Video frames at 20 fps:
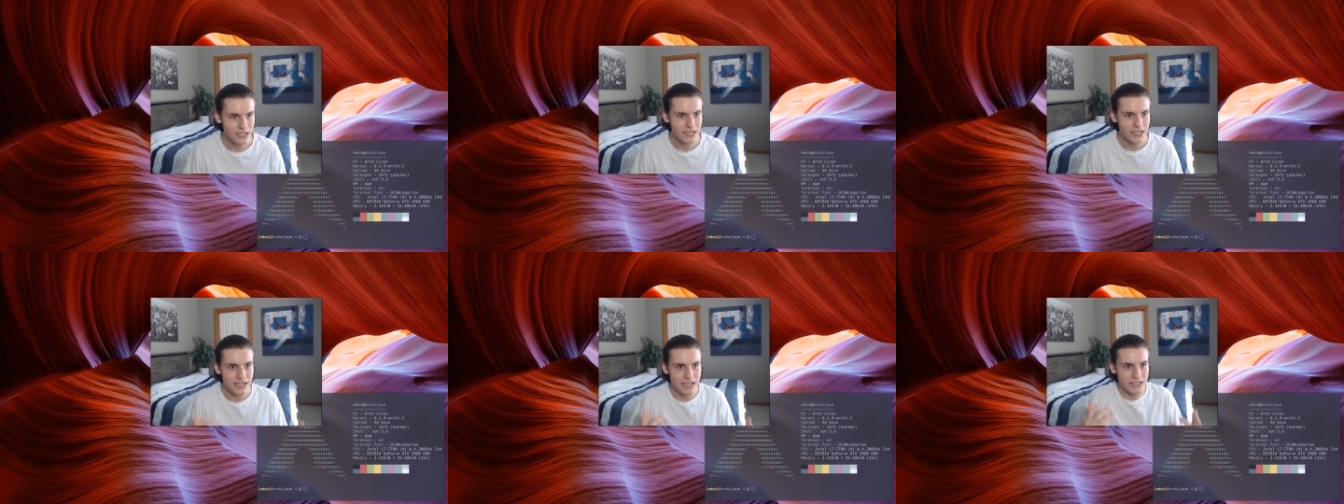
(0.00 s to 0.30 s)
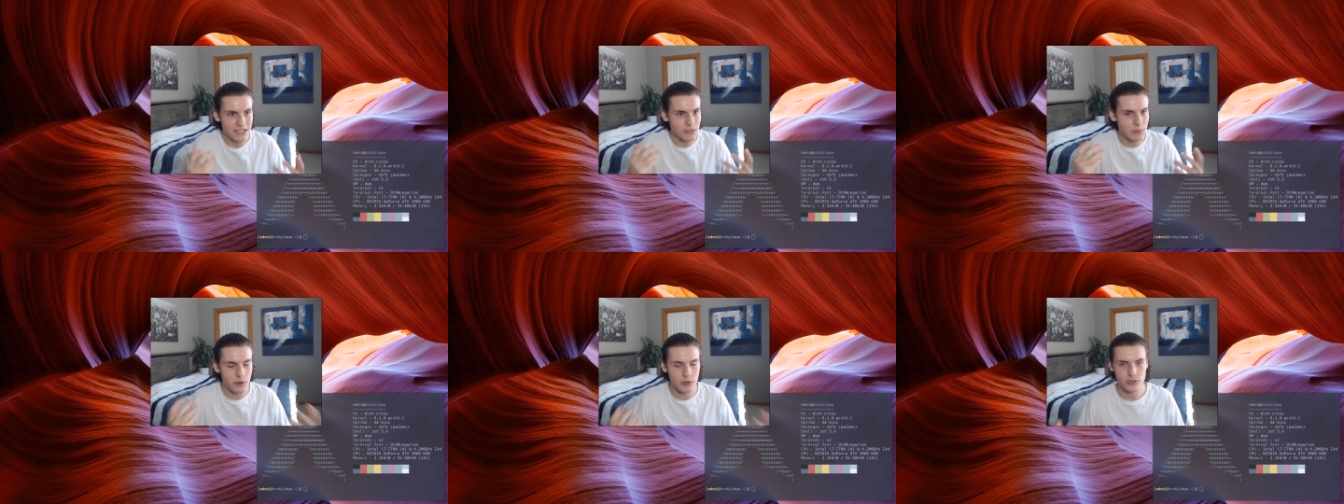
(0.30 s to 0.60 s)
is
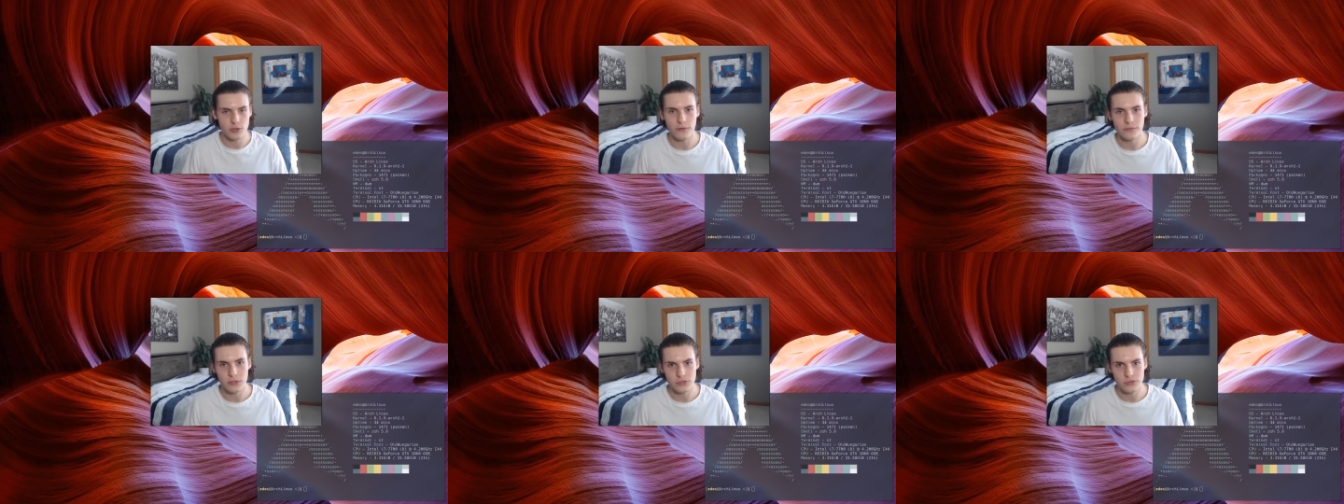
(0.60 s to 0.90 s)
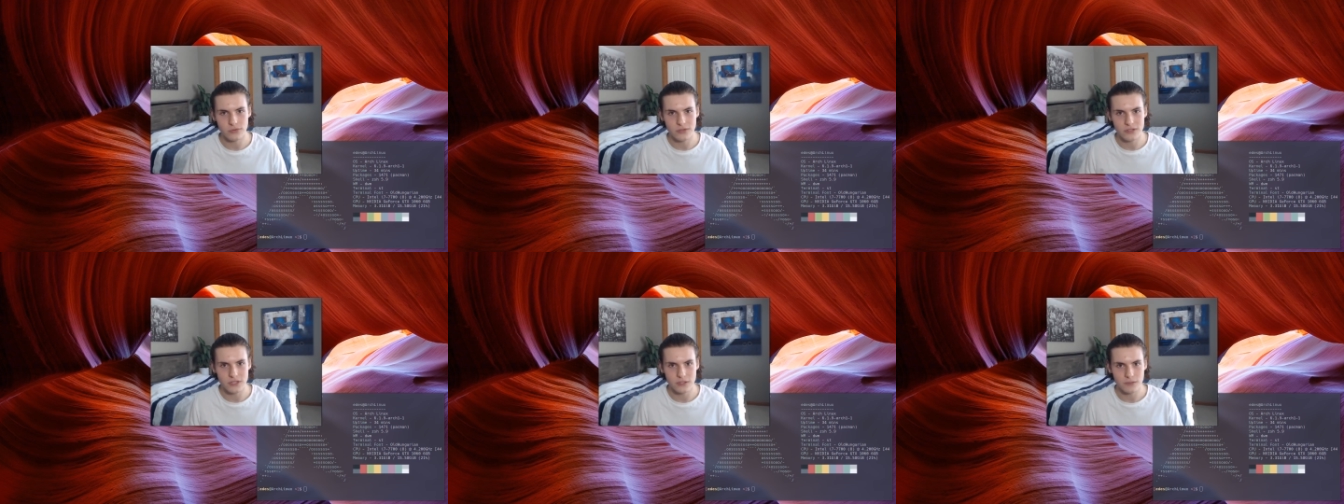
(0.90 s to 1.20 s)
the most obvious
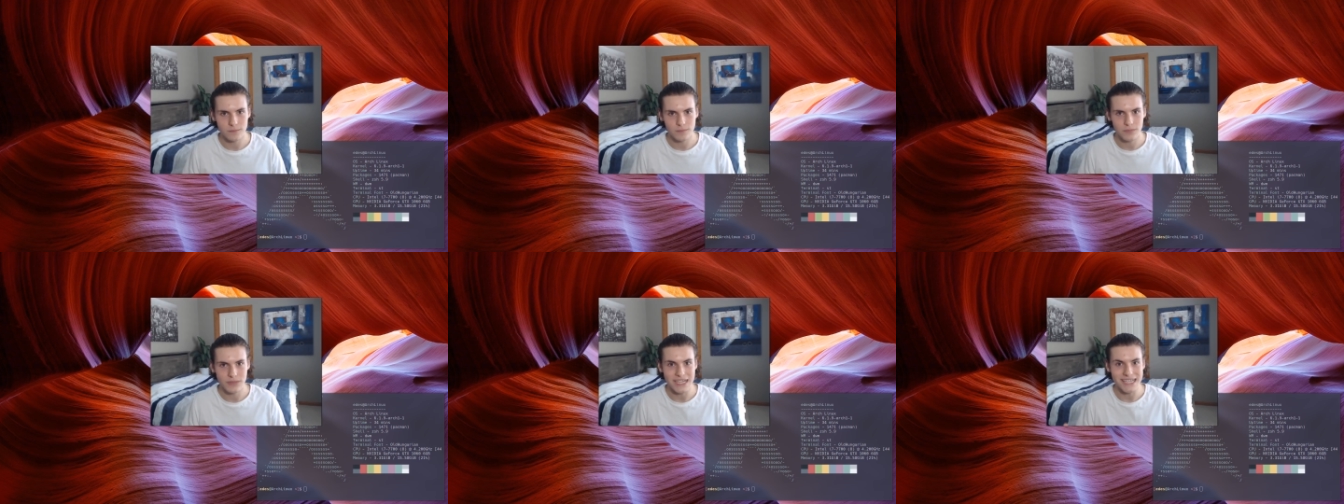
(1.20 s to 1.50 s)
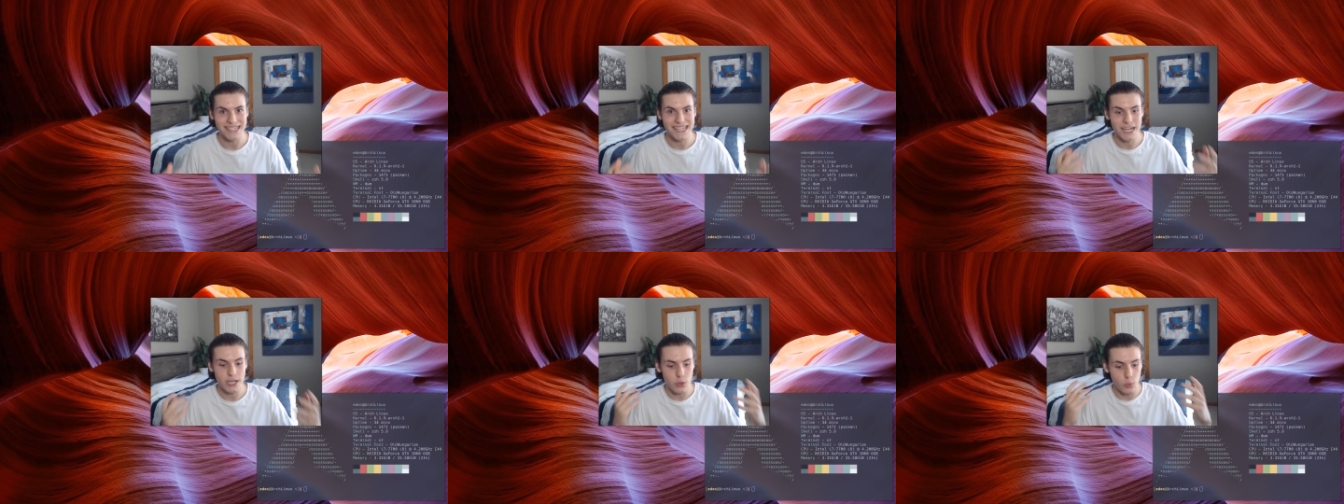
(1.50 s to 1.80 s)
reason is
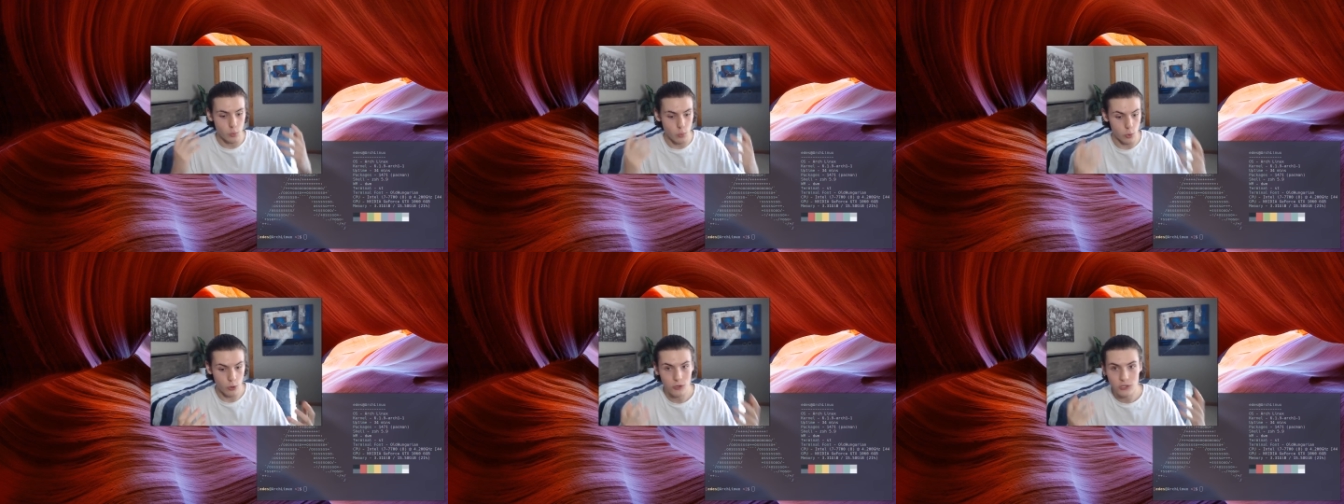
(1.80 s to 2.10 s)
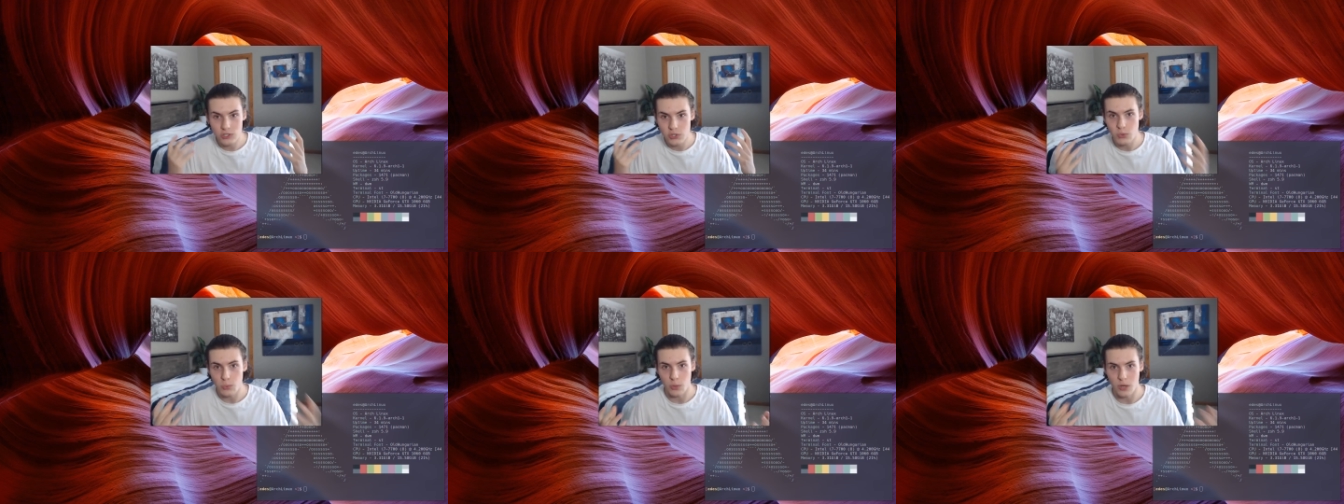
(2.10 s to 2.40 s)
that it
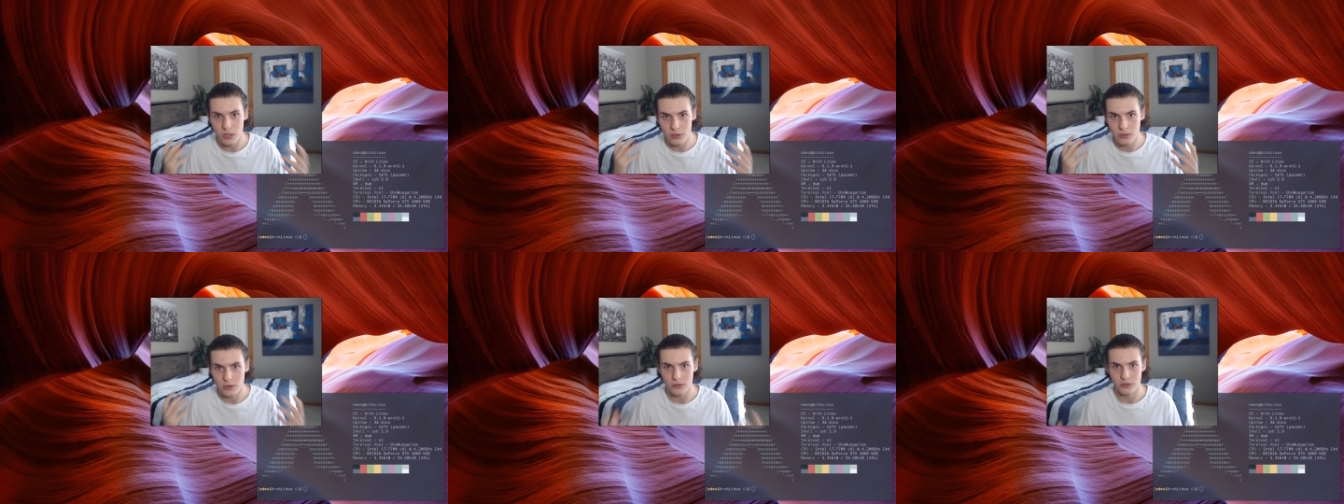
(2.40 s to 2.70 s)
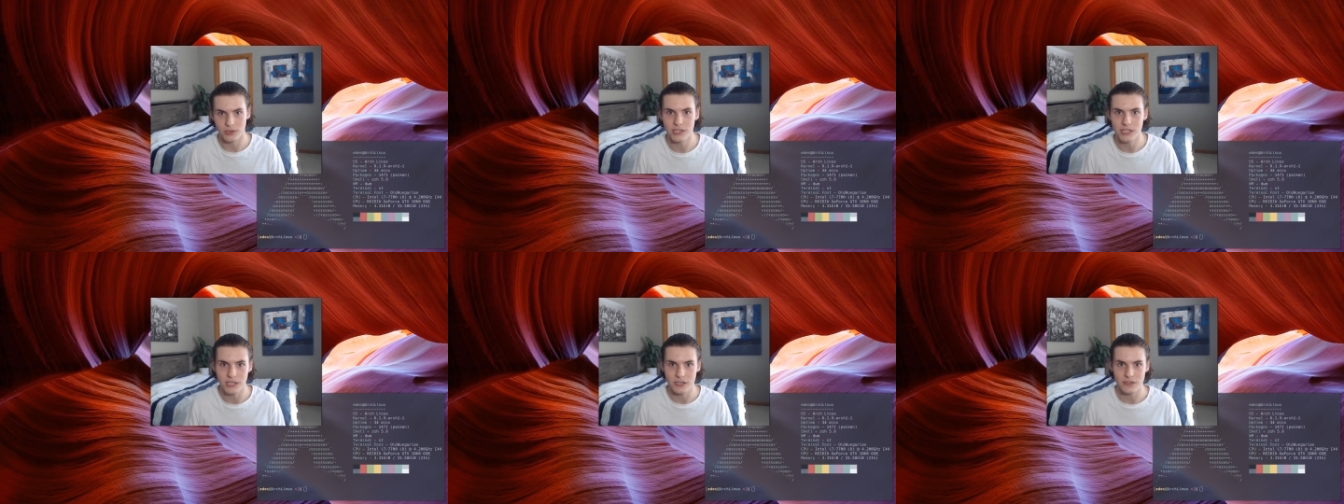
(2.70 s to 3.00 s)
works well on
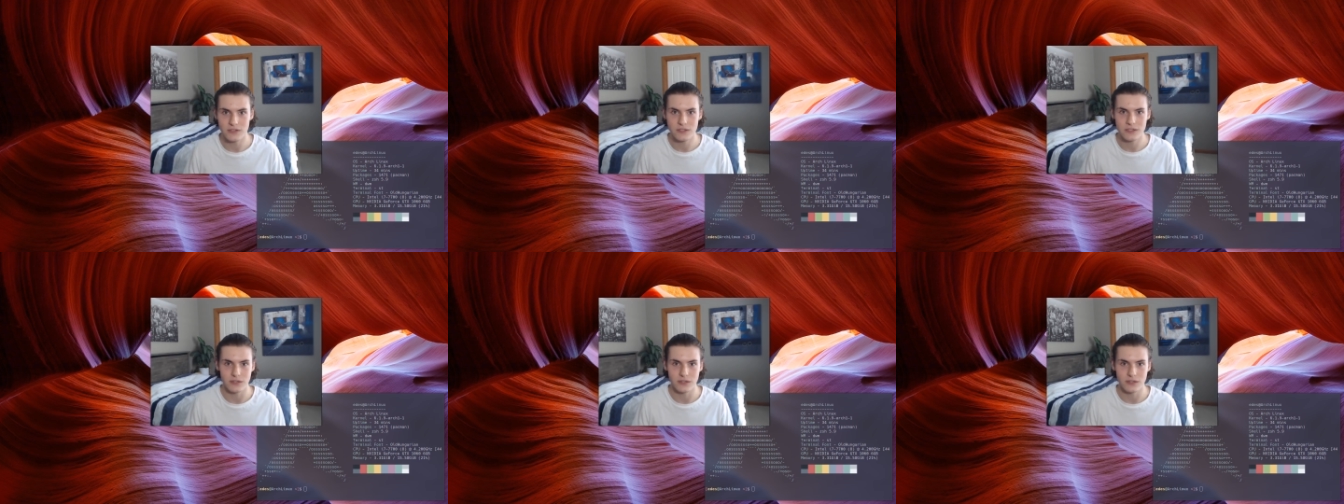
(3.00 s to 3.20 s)
Linux.